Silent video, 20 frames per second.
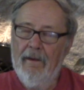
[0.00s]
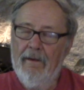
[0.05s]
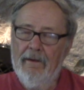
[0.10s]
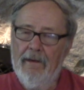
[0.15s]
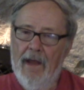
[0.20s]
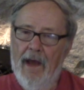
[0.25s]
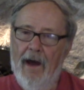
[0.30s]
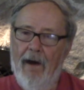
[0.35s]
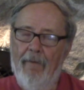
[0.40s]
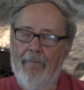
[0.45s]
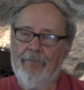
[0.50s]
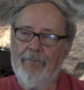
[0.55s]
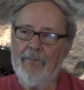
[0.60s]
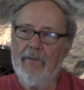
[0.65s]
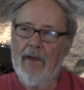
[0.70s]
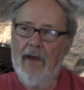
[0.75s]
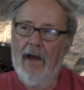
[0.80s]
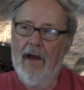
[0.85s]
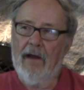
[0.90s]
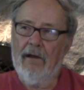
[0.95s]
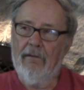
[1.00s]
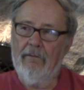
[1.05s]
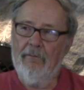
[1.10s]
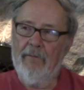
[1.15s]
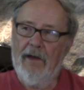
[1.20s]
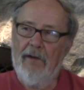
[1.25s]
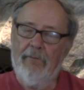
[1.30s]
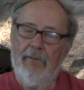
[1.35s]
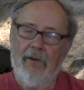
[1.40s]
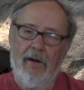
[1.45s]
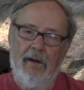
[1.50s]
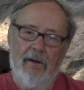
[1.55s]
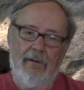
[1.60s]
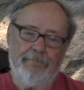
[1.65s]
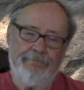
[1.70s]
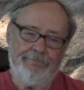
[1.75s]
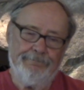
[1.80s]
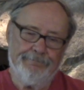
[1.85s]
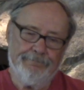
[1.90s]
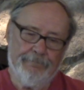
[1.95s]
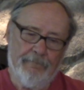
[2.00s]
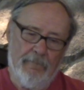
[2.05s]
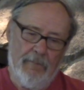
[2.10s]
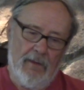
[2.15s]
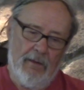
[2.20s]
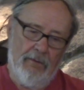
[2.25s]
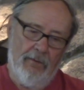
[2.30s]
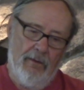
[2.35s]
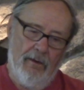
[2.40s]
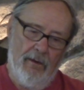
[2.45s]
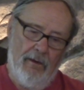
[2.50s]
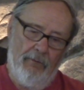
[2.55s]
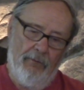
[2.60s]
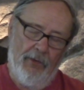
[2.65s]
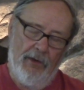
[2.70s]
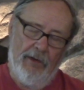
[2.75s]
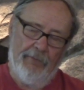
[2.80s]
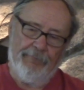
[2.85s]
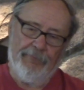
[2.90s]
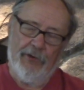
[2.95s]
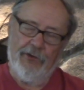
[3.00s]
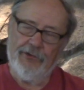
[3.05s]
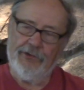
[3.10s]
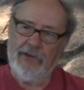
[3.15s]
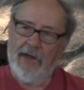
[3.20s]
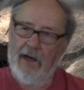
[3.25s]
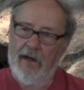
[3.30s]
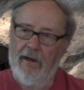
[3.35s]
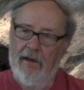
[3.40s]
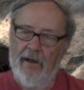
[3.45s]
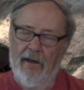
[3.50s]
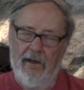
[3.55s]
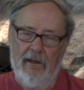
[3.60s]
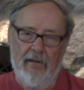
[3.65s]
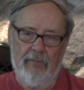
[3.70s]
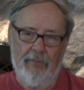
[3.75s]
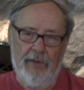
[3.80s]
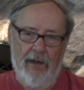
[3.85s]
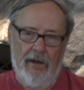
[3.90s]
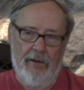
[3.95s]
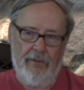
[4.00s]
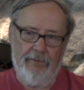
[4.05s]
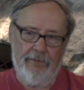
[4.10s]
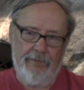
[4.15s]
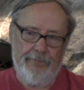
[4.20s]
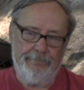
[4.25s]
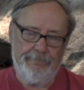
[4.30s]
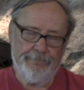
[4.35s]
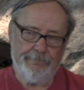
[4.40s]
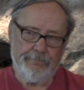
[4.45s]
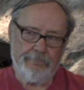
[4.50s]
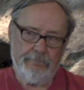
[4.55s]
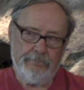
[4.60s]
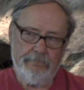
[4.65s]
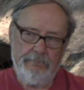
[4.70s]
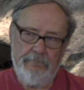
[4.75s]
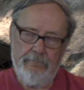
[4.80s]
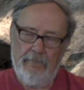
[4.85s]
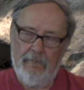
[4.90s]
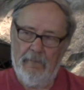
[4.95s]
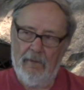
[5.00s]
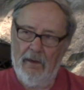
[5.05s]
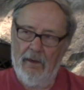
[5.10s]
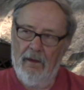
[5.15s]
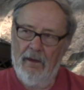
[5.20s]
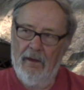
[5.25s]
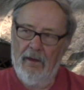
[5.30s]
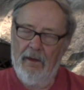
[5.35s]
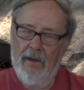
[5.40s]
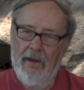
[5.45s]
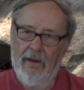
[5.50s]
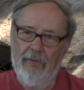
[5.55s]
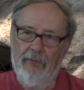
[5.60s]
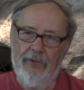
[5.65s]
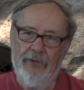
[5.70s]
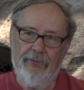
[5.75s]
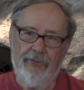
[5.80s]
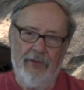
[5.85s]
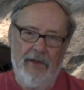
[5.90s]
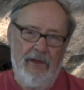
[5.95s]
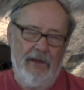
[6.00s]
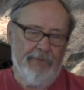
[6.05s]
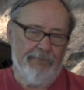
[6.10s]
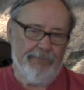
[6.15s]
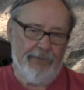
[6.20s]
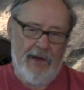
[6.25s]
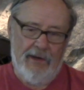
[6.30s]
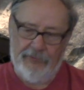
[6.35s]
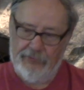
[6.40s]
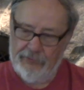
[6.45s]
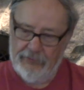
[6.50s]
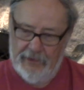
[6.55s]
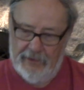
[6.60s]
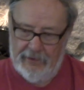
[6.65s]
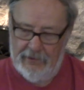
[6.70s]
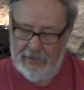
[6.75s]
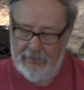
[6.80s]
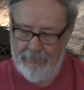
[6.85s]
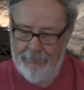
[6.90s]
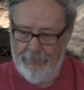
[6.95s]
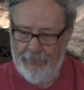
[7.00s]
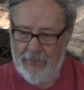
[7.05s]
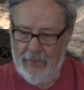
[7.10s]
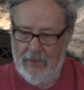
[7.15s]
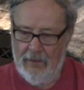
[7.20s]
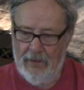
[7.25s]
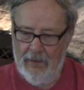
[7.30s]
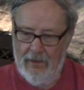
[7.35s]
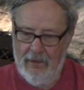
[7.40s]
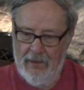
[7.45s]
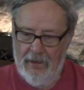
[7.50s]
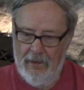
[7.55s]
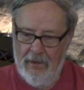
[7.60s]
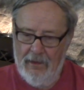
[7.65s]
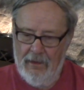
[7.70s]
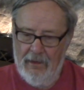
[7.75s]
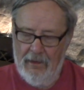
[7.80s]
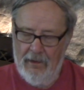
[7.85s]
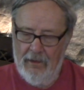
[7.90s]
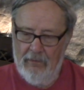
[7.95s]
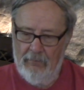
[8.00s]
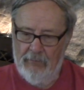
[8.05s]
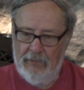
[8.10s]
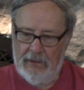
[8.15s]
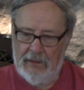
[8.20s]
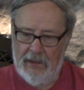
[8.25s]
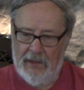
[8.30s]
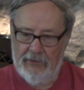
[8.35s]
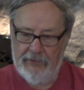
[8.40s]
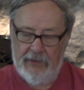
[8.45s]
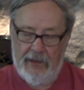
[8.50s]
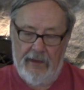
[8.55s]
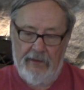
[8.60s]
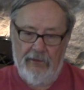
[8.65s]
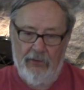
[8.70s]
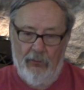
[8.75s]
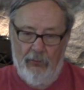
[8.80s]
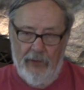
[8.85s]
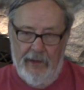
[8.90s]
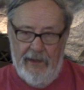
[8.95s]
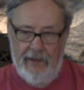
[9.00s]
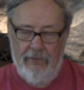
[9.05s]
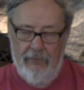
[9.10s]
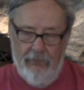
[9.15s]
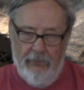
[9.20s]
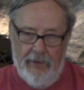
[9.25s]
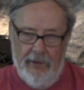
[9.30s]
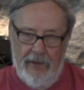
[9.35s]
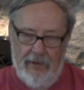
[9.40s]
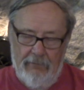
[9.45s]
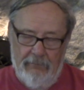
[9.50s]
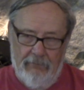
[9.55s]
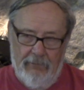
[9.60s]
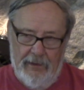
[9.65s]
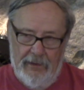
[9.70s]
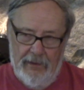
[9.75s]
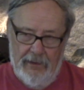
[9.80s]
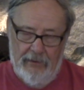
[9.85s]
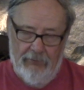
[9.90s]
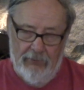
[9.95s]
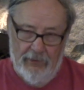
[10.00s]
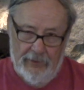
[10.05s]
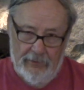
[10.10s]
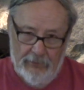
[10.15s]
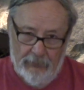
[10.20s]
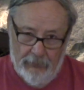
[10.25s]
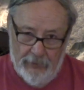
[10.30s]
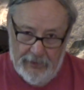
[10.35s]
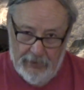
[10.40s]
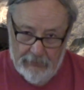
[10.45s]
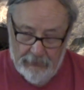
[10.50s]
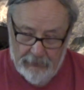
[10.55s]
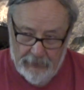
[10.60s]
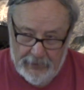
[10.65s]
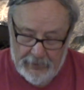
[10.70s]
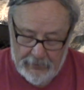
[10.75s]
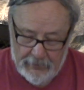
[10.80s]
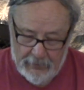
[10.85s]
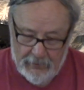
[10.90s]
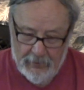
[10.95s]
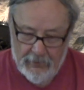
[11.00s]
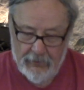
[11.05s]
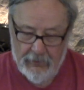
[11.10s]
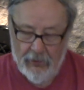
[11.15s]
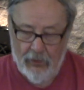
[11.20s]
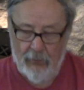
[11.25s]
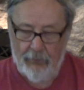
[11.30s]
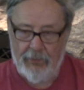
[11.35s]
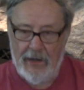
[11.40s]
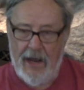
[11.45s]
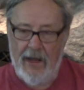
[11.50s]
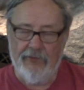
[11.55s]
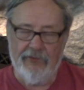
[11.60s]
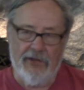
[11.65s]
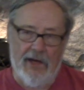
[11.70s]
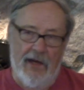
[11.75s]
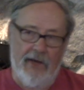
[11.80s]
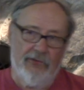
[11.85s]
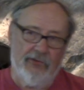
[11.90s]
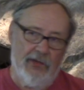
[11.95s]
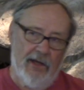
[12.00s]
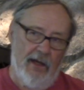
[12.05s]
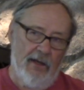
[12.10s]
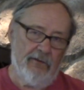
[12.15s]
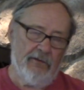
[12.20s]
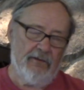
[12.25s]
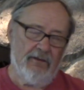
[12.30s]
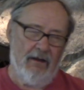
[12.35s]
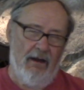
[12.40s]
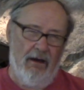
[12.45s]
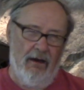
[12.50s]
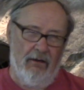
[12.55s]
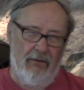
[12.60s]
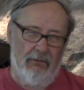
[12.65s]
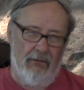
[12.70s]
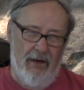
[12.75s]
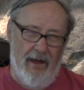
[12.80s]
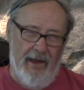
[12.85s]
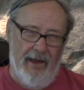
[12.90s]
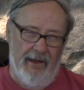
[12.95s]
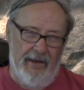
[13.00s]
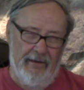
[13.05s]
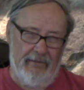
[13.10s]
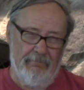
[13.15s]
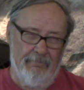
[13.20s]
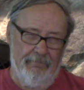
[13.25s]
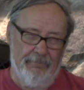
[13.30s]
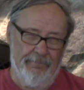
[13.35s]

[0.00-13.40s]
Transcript: Now, I remember when I first started hunting bears, it was really frustrating because I had to wait and wait and wait. I wanted to wait and wait. You know, broadside shots, all right.